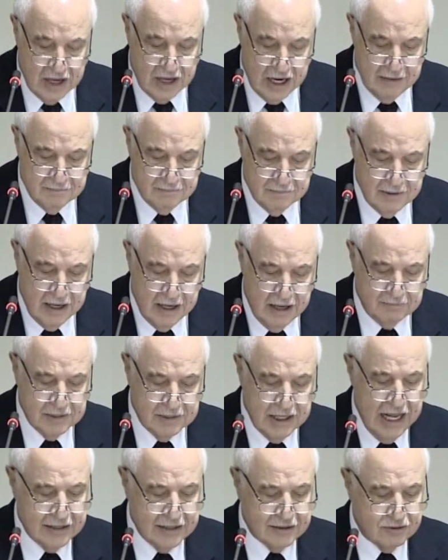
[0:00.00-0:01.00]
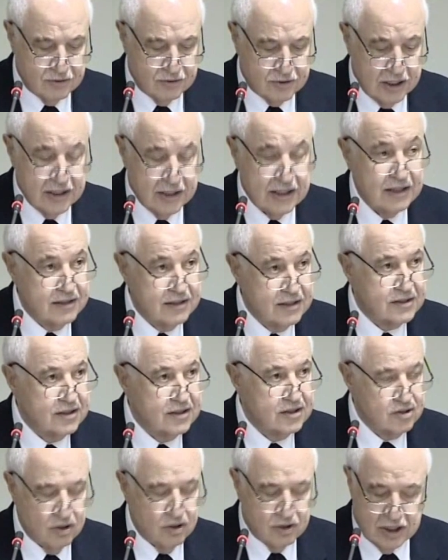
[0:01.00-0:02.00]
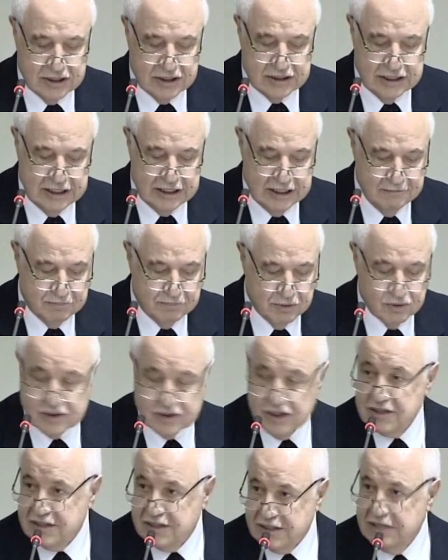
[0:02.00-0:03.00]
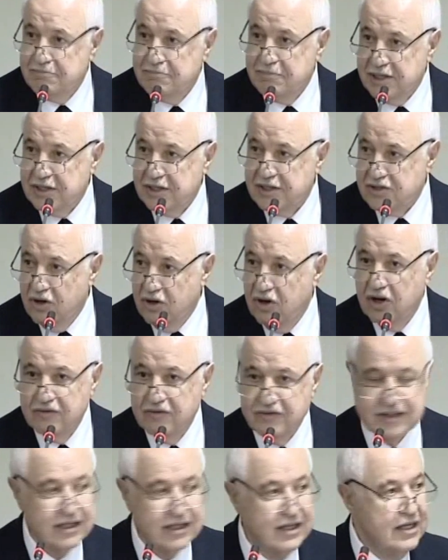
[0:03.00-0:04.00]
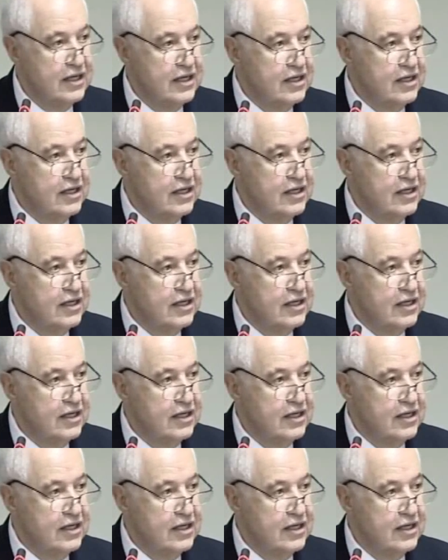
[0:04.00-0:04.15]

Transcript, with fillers: I'm, I'm glad to say that this is already in process, it's been resolved,